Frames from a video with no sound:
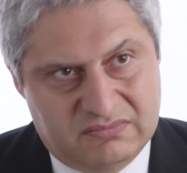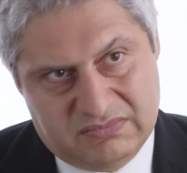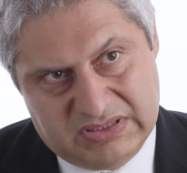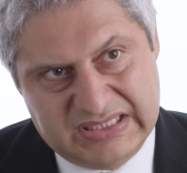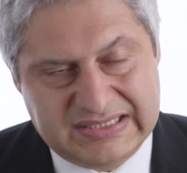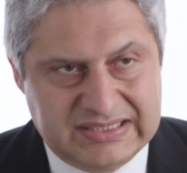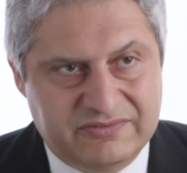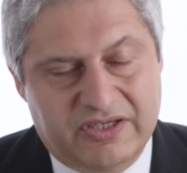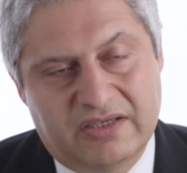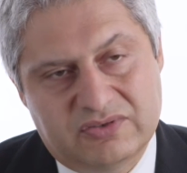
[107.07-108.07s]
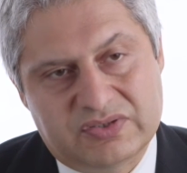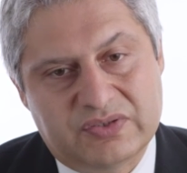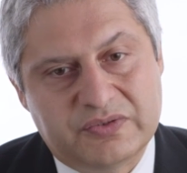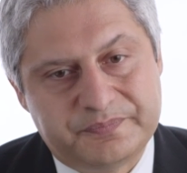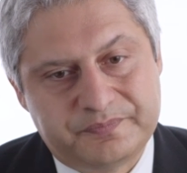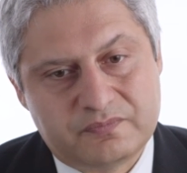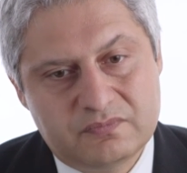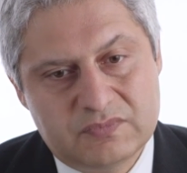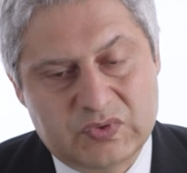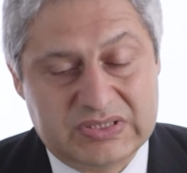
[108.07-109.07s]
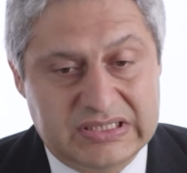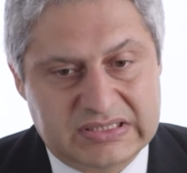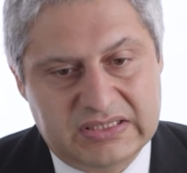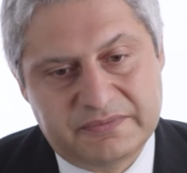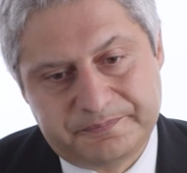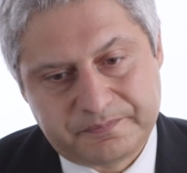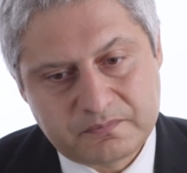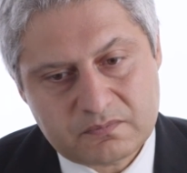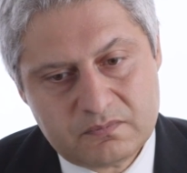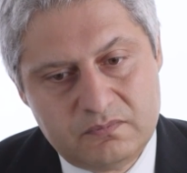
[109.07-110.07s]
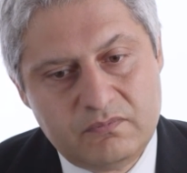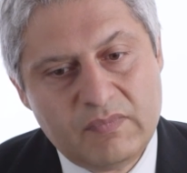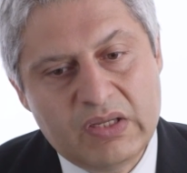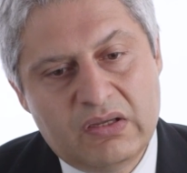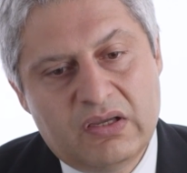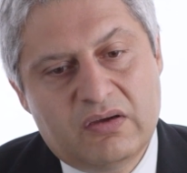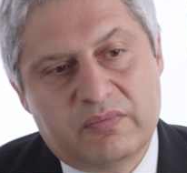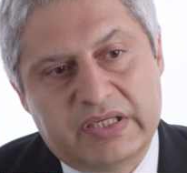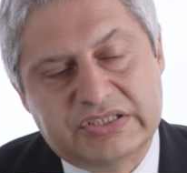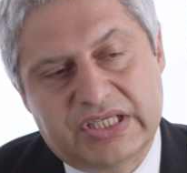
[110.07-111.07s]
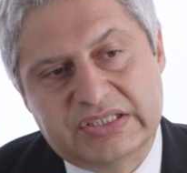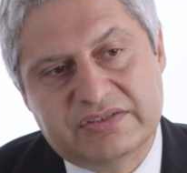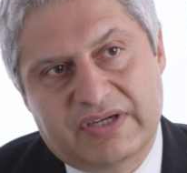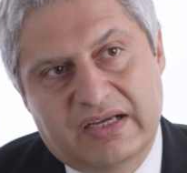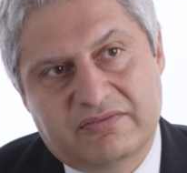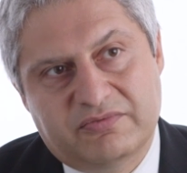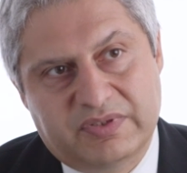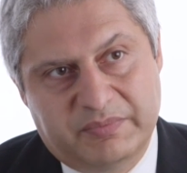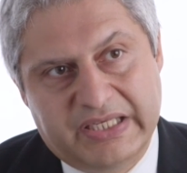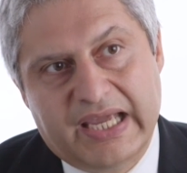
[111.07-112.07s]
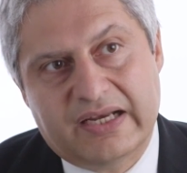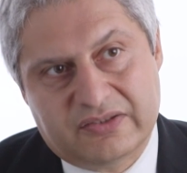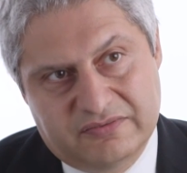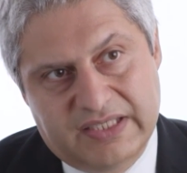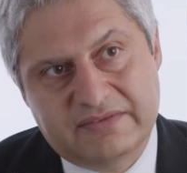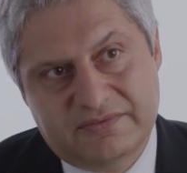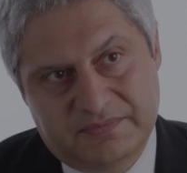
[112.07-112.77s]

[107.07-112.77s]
65 or so, or 60, we change the valve with a mechanical valve.